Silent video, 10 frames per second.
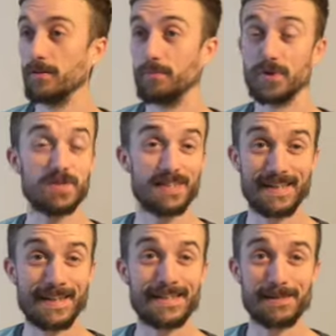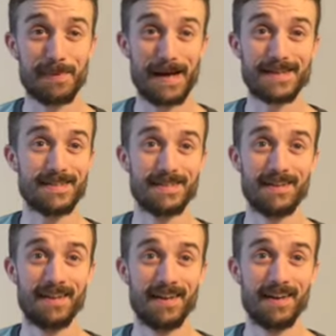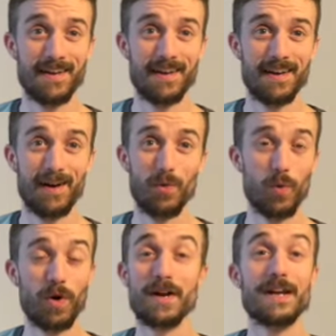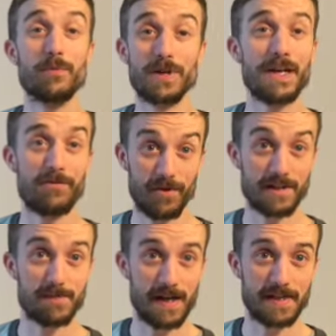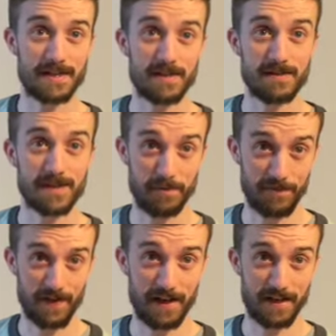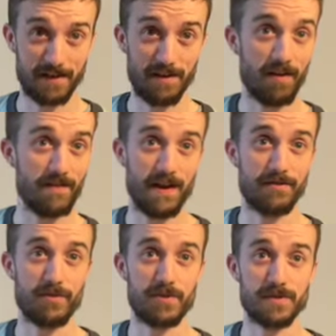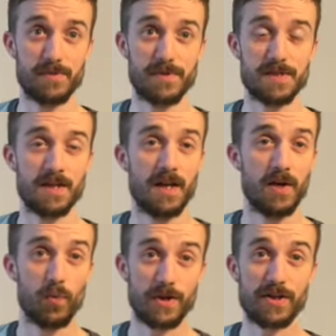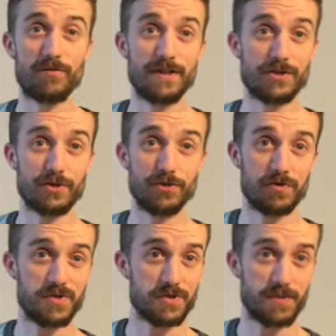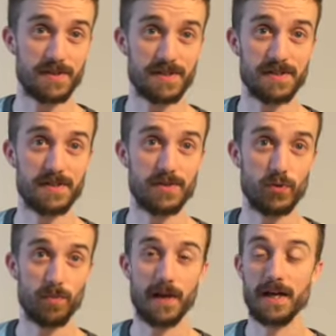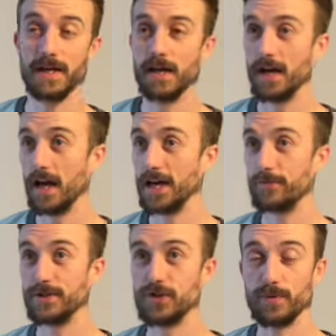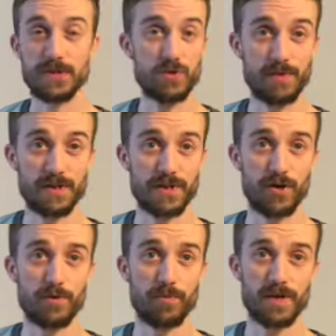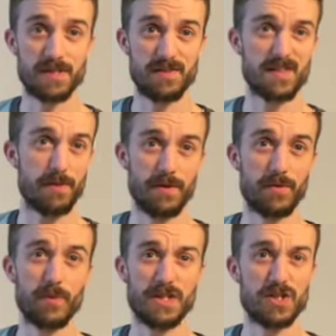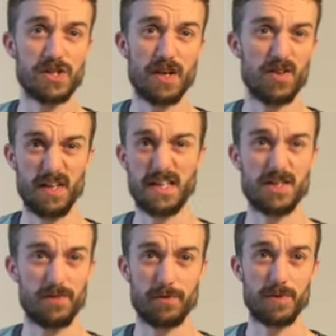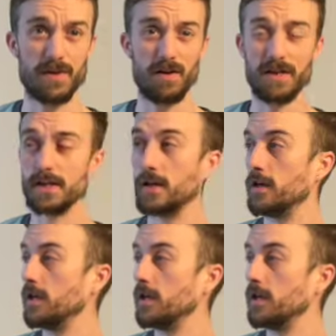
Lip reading: because I didn't expect, well, I would never expect something like that for Christmas. We don't really do Christmas presents normally, and if we do, it's normally a token present. It's something that we just know that each other would like.